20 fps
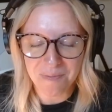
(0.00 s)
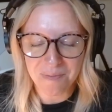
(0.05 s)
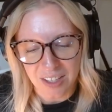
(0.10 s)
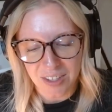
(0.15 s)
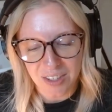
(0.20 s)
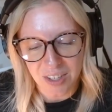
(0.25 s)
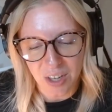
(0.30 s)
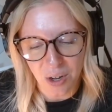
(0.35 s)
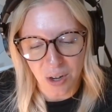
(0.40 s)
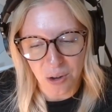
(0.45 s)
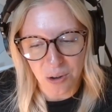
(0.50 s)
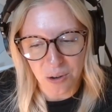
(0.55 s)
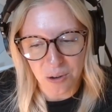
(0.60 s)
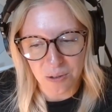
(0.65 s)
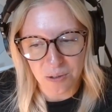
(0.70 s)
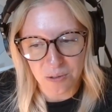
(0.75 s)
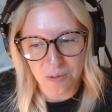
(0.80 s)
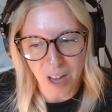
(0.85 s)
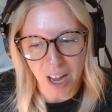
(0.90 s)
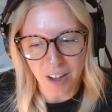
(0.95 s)

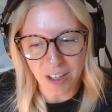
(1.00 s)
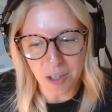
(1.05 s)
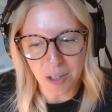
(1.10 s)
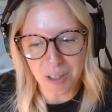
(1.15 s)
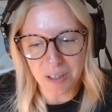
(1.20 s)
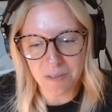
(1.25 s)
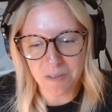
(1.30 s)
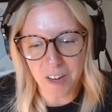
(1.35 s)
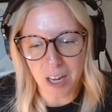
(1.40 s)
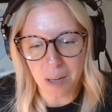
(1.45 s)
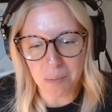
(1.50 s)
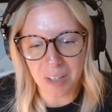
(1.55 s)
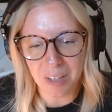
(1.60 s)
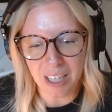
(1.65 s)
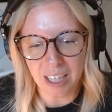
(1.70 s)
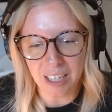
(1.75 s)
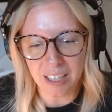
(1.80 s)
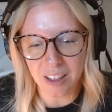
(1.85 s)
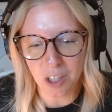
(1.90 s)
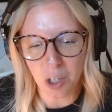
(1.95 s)
So valuing
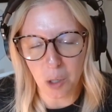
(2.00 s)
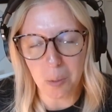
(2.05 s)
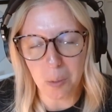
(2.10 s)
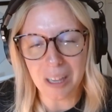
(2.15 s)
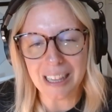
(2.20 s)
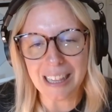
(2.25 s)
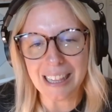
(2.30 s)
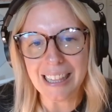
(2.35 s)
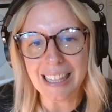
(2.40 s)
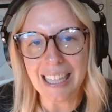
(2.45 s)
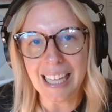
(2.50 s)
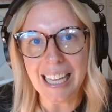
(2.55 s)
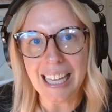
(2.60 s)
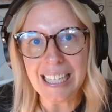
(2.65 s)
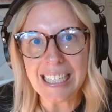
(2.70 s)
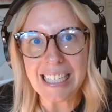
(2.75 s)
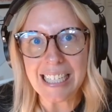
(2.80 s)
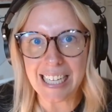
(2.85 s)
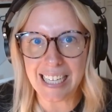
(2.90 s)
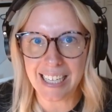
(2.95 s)
family, and there are
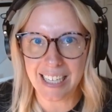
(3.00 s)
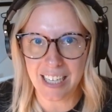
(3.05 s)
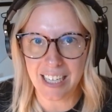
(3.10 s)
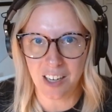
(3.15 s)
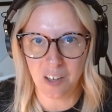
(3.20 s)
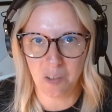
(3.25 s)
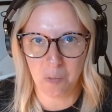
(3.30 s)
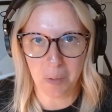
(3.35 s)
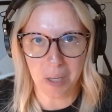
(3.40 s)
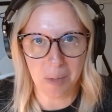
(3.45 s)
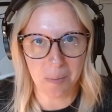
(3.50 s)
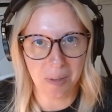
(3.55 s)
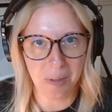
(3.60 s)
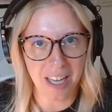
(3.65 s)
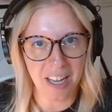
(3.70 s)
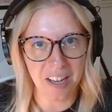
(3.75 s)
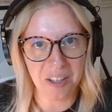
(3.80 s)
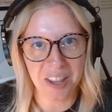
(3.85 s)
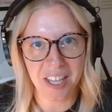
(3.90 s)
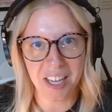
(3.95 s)
plenty of people
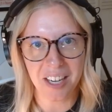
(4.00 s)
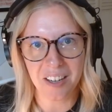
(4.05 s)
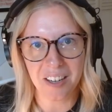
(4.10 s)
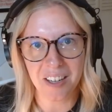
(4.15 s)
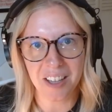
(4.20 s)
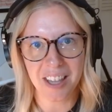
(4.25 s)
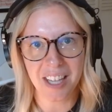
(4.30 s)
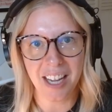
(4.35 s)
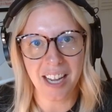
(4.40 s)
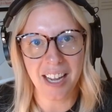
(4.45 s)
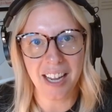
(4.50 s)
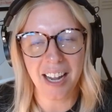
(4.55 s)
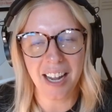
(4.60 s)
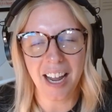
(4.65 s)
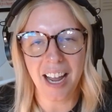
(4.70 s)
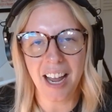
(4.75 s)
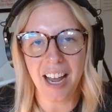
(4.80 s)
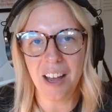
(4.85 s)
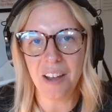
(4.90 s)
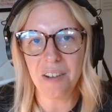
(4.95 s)
out there that
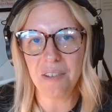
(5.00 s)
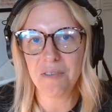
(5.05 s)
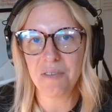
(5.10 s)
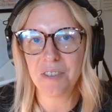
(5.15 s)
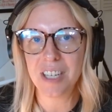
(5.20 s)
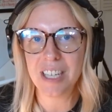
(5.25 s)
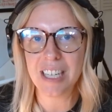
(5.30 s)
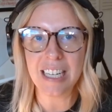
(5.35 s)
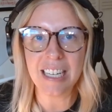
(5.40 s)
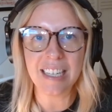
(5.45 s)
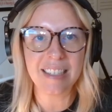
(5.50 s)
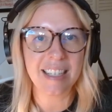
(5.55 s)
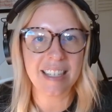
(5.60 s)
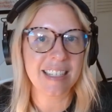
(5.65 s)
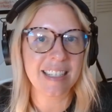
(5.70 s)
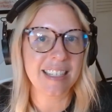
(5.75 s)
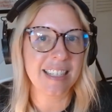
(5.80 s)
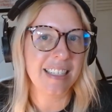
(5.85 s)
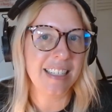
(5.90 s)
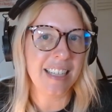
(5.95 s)
have
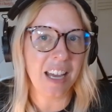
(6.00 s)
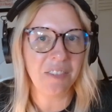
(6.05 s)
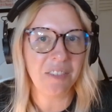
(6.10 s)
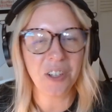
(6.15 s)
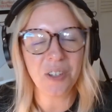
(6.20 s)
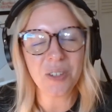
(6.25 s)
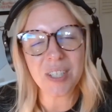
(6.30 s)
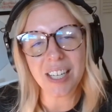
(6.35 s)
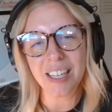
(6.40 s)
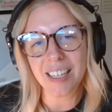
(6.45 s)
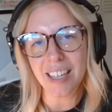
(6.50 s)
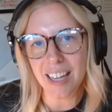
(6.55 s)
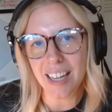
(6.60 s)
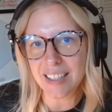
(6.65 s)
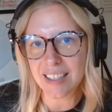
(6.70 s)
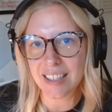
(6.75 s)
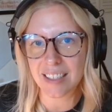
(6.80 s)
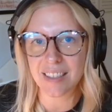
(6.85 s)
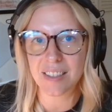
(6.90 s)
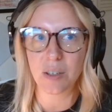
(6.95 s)
nieces and nephews and
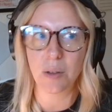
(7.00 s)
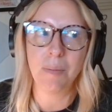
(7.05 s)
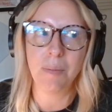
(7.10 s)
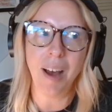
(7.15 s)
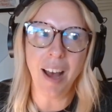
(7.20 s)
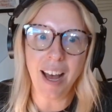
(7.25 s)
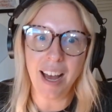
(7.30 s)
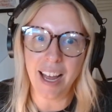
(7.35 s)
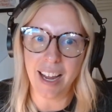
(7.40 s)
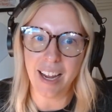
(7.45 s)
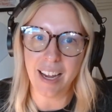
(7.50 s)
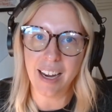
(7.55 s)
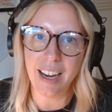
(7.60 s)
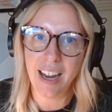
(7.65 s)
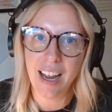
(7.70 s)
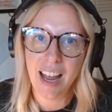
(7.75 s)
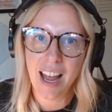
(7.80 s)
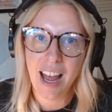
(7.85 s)
cousins, oh my,